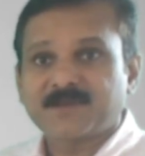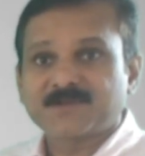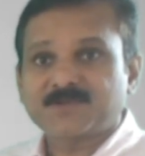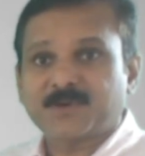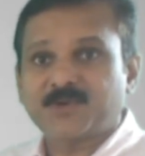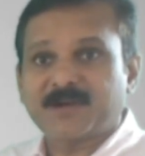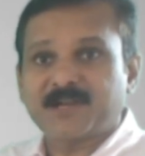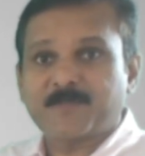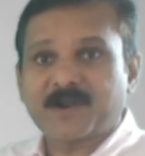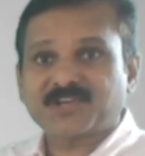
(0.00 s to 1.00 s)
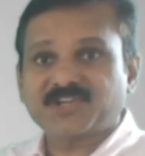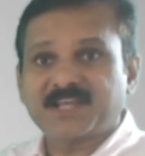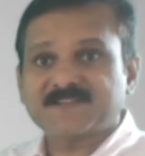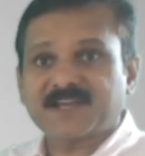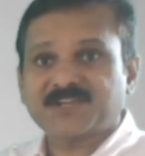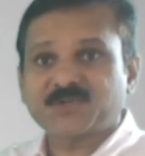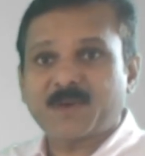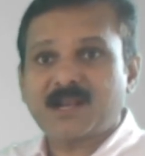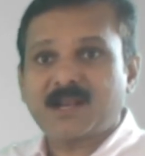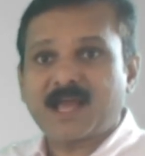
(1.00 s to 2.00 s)
So human reproduction is
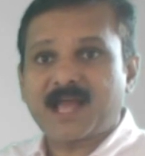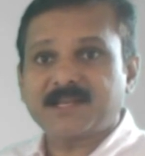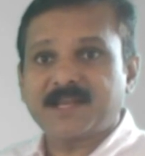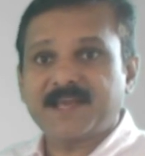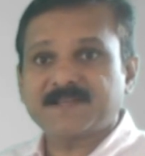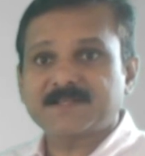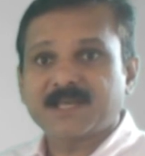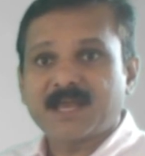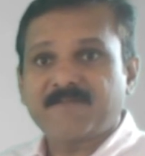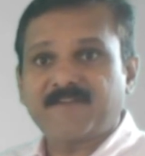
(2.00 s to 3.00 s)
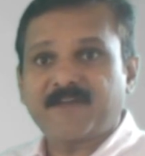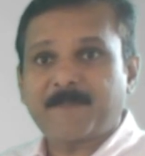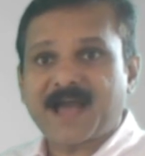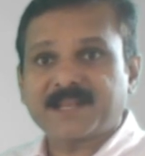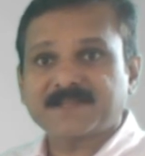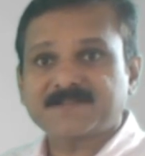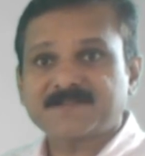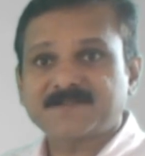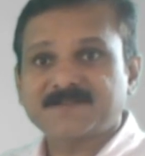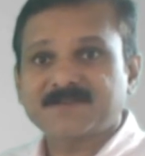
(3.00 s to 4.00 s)
sexual and it is viviparous.
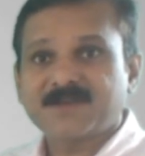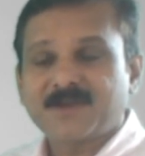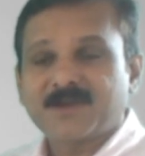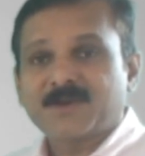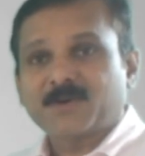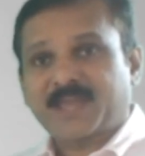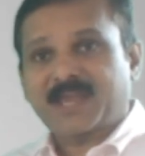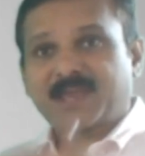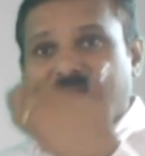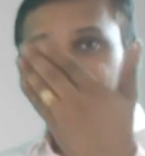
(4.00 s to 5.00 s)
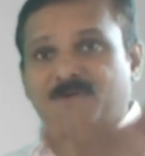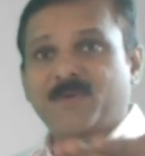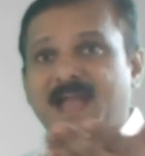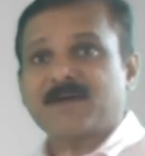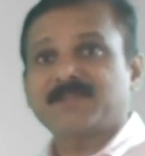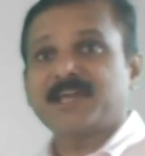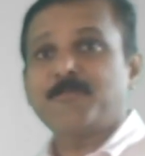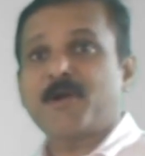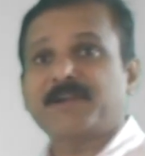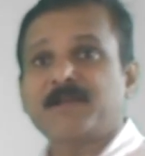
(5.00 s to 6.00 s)
Okay, we have the
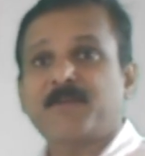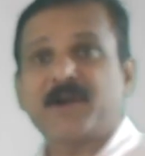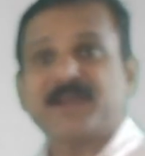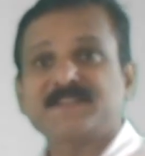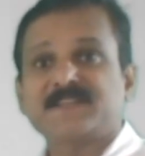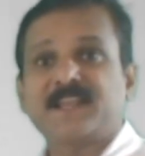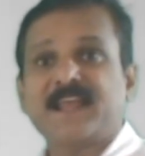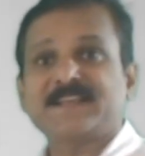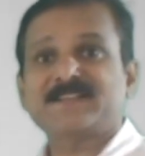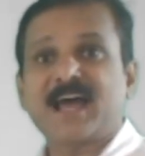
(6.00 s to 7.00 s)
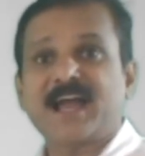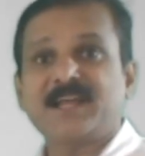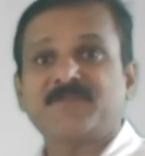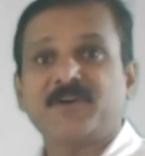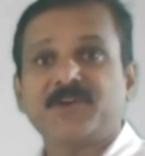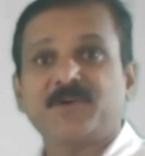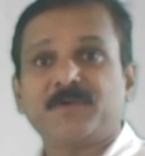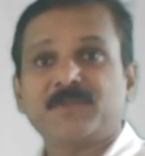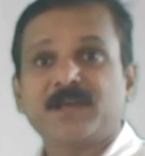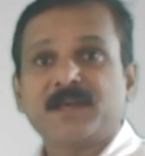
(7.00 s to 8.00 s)
important points in the next slide for
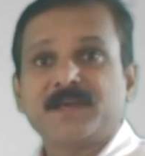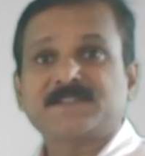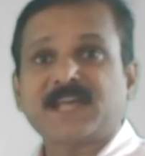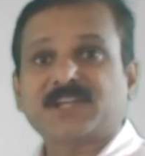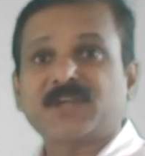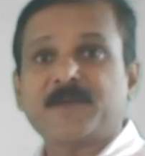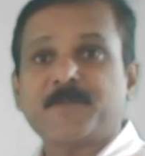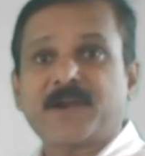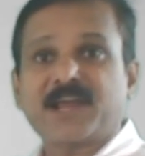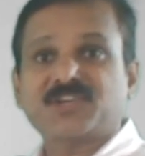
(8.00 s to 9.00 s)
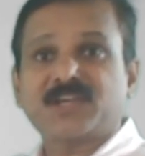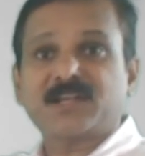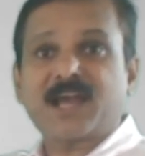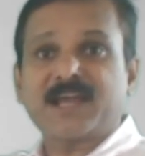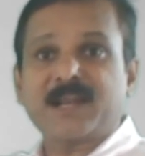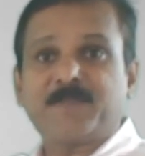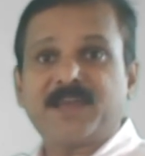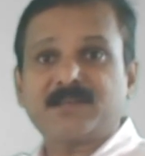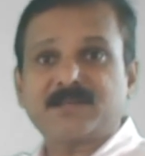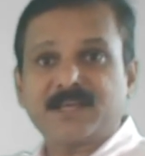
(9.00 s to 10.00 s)
you. Sexual reproduction, I
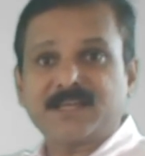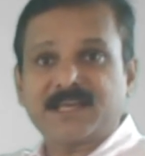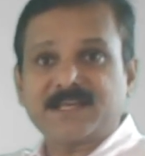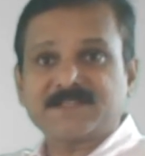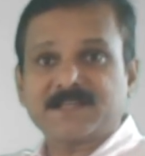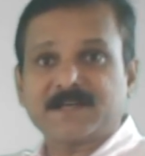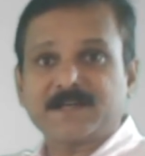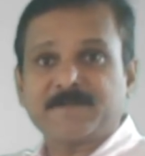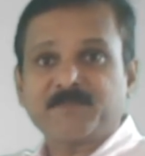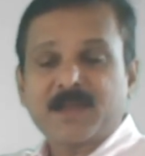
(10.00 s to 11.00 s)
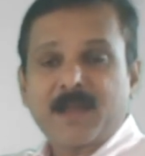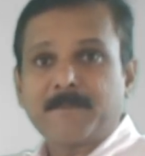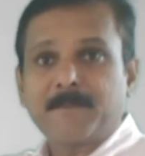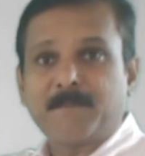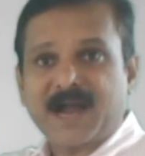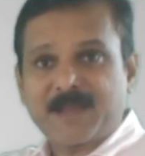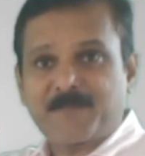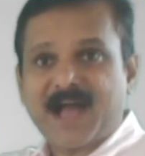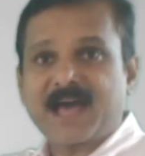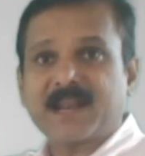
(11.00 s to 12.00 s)
repeat, it is uh,
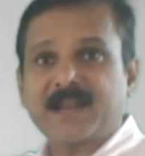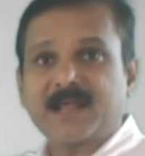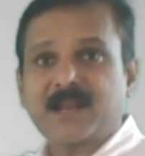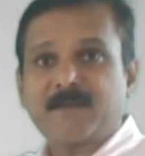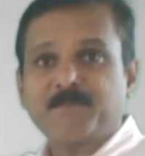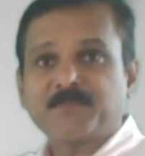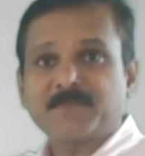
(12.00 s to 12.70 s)
biparental